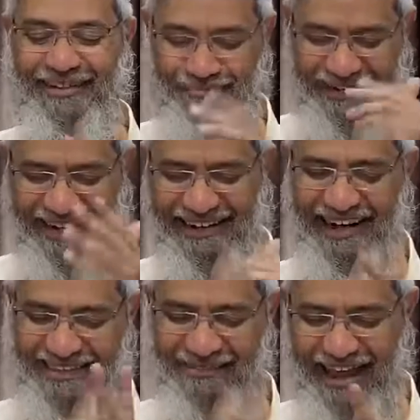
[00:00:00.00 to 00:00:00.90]
But I
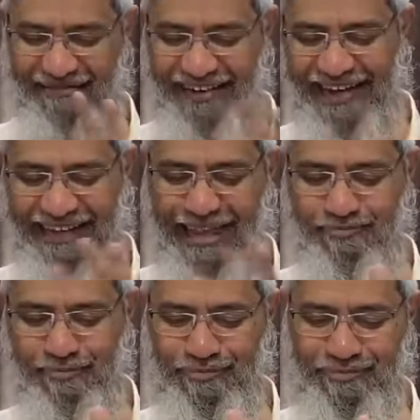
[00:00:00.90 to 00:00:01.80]
realize even when I type,
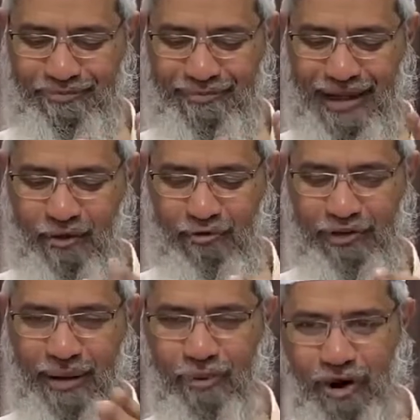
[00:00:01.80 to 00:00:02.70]
I want to
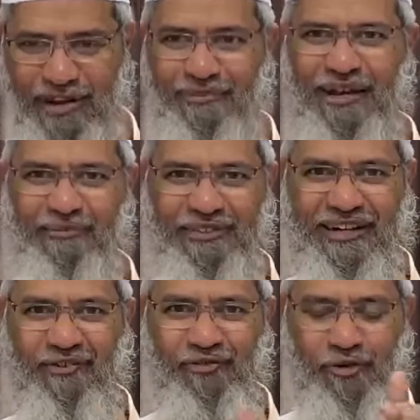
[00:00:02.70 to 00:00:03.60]
type on, it becomes in. I
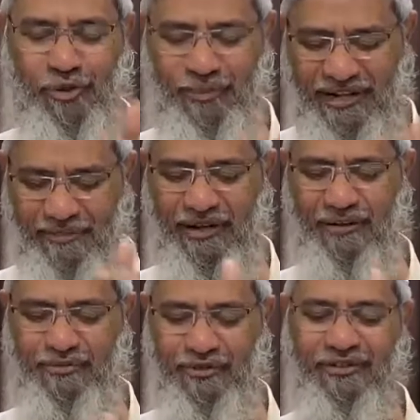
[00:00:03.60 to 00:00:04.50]
want to type in, it
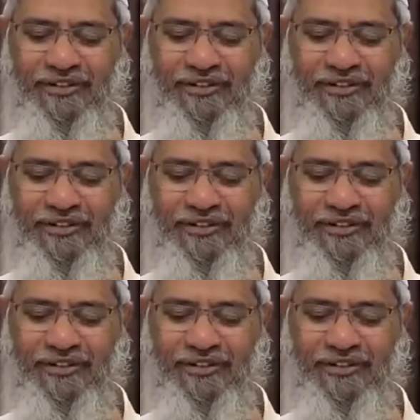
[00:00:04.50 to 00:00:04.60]
becomes O.